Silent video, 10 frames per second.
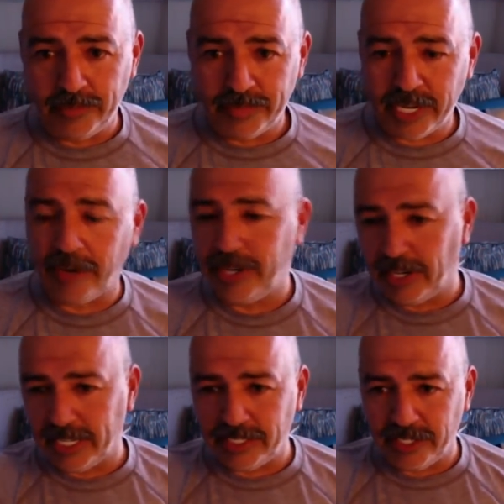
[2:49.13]
Terry, I'll
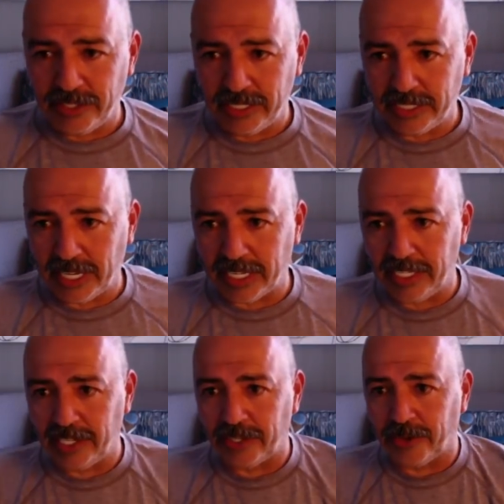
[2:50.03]
get to you in a second
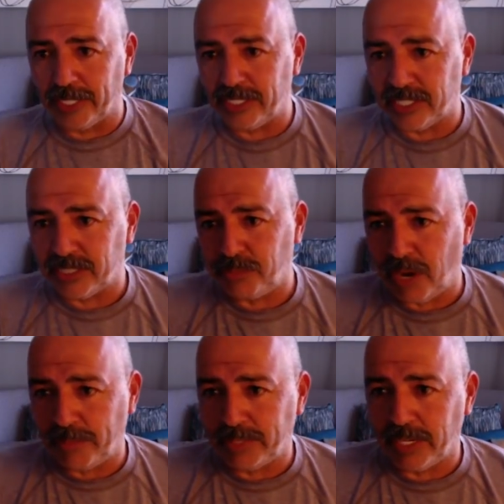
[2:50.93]
here. Chris just
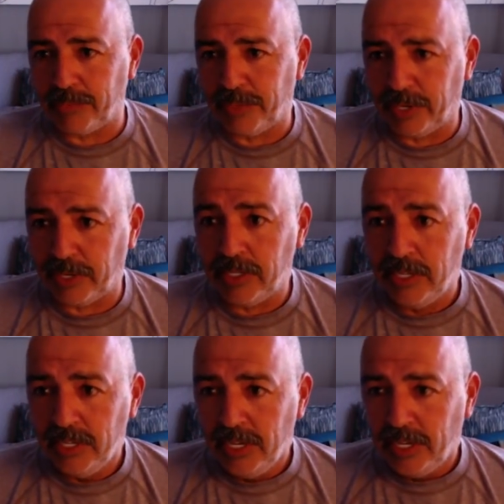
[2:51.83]
popped up here.
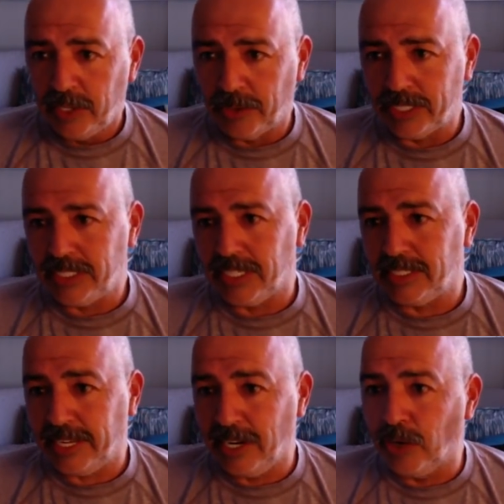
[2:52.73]
Chris
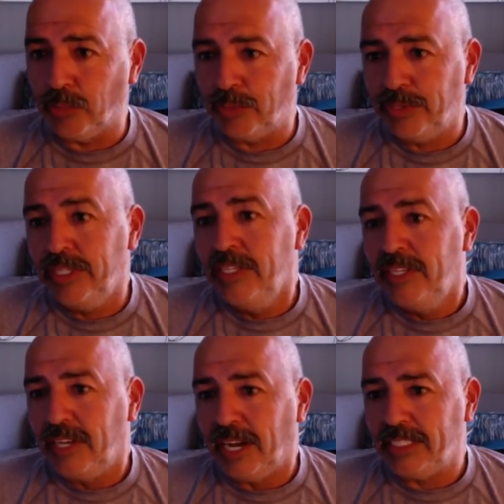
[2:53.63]
says, help.
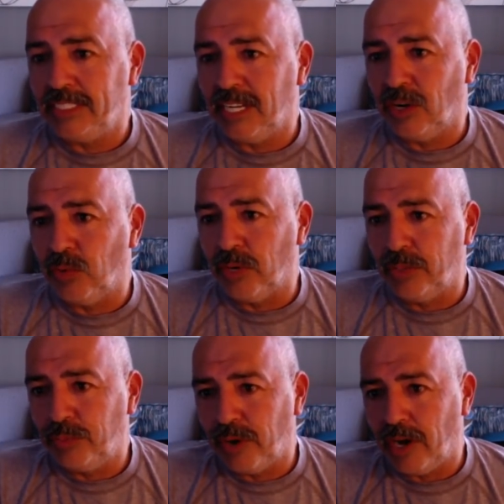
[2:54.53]
I sell
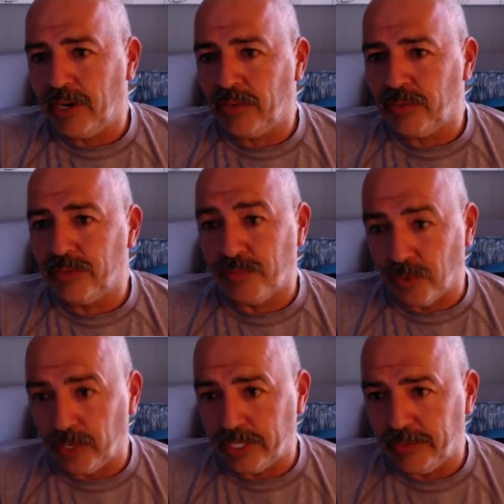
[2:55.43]
one product with
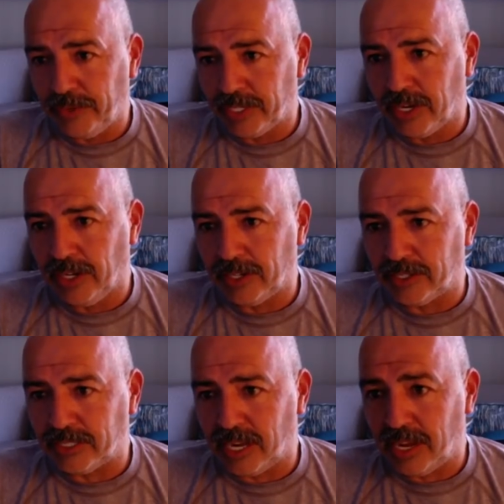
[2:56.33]
4 different
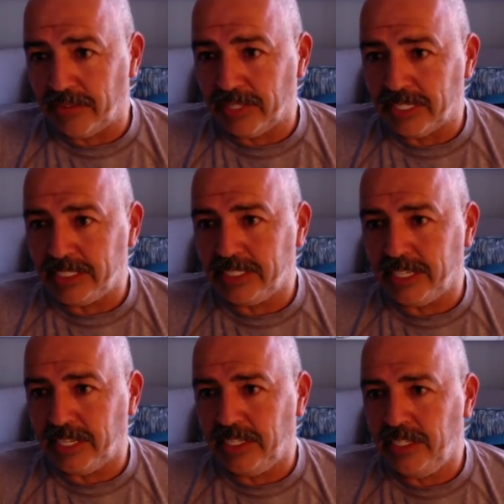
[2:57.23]
colors. I have a
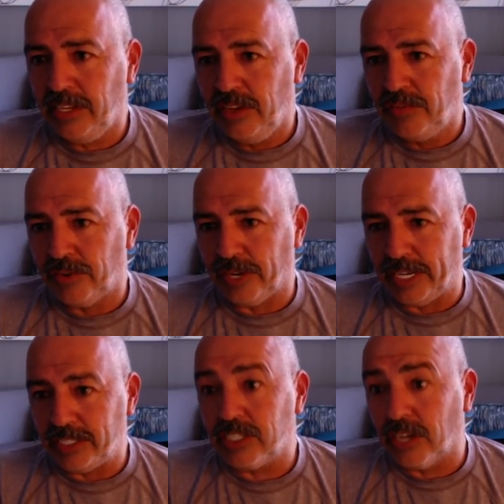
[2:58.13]
listing for
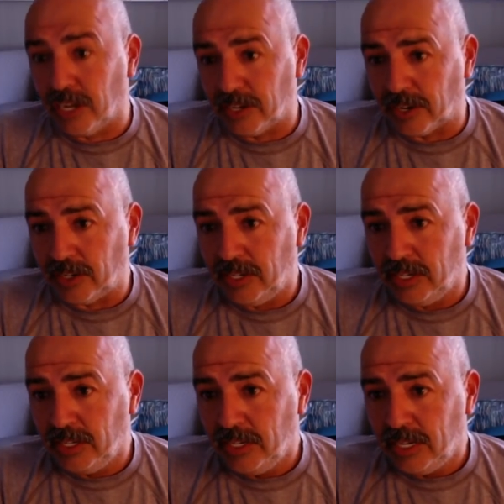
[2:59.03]
each color.
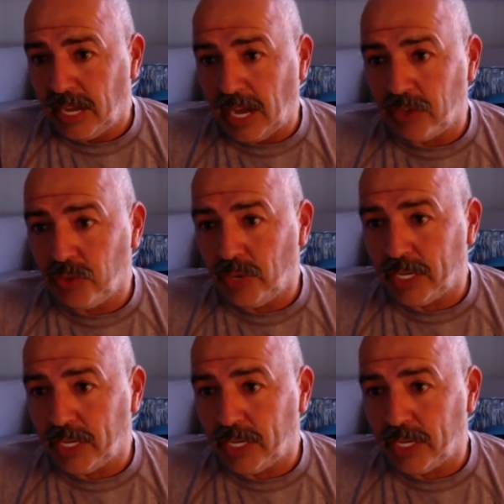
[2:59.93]
How do I